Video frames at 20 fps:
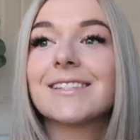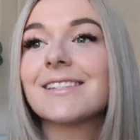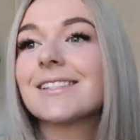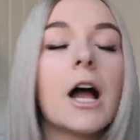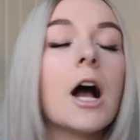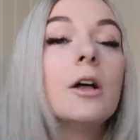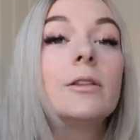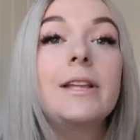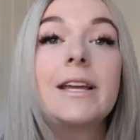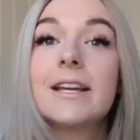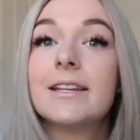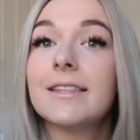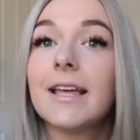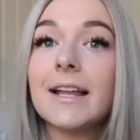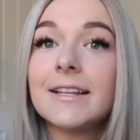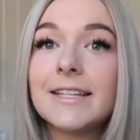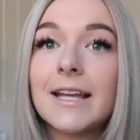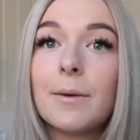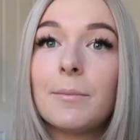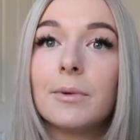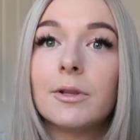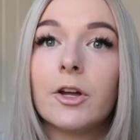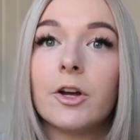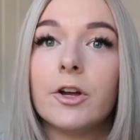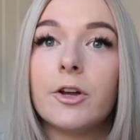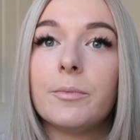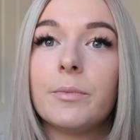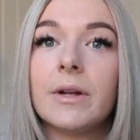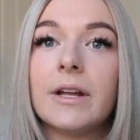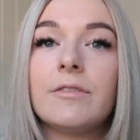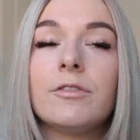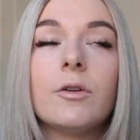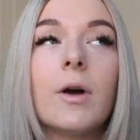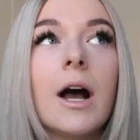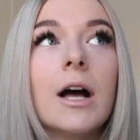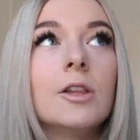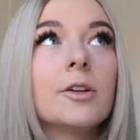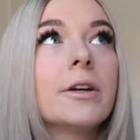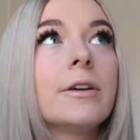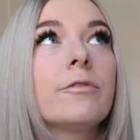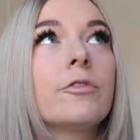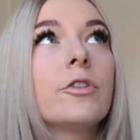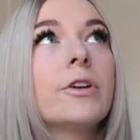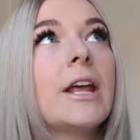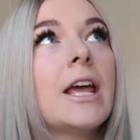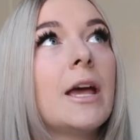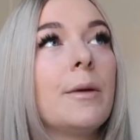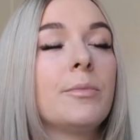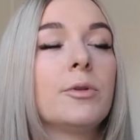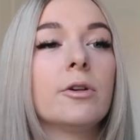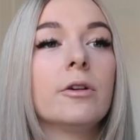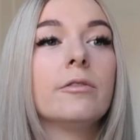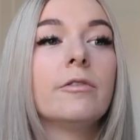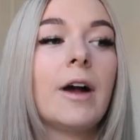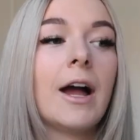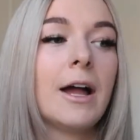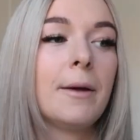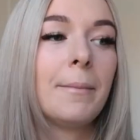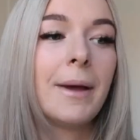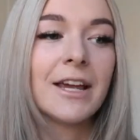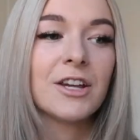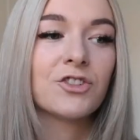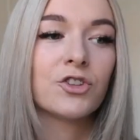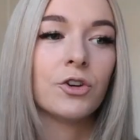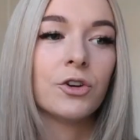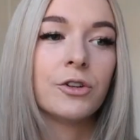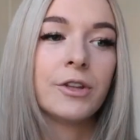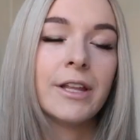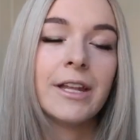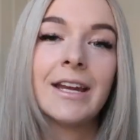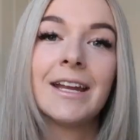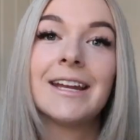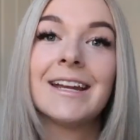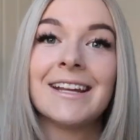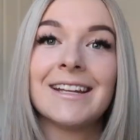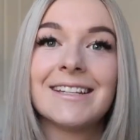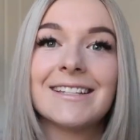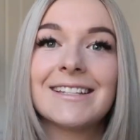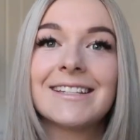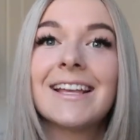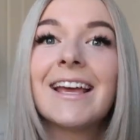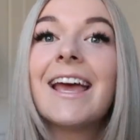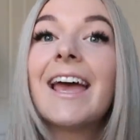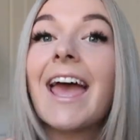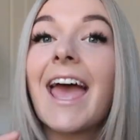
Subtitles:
So yeah, I'll link that down below, but if you are looking for an air purifier, make sure that it is